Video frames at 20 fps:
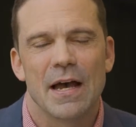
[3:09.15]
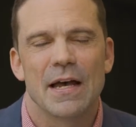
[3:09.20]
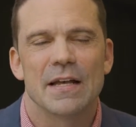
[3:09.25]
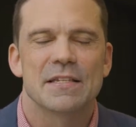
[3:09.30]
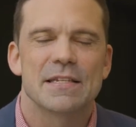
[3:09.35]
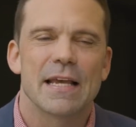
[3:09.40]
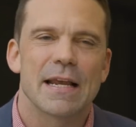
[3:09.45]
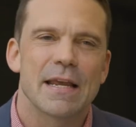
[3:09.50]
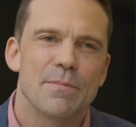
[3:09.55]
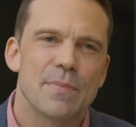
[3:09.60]

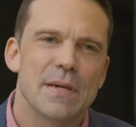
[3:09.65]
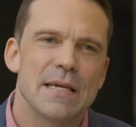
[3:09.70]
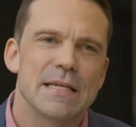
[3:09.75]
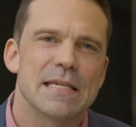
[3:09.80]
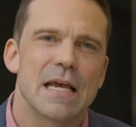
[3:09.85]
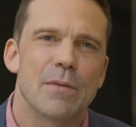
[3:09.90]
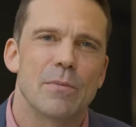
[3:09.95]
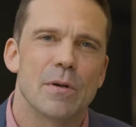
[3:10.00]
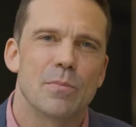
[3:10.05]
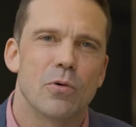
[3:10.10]
Second
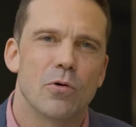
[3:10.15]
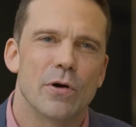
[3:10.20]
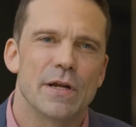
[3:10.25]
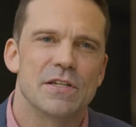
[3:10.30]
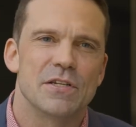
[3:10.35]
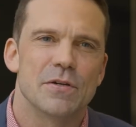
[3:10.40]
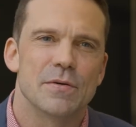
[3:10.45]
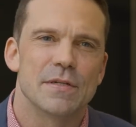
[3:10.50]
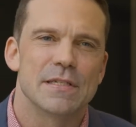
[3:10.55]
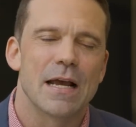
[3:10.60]
piece I would
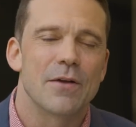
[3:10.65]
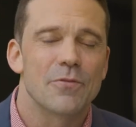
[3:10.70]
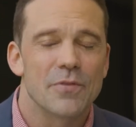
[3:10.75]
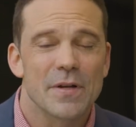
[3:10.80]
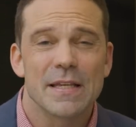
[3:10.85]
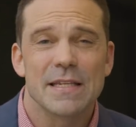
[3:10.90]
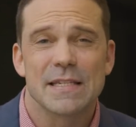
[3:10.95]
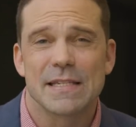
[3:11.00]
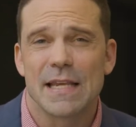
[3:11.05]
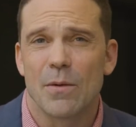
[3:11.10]
point to is I'd
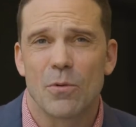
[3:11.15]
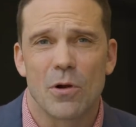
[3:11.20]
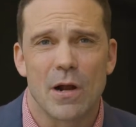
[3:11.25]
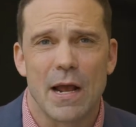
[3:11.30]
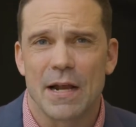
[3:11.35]
really say we're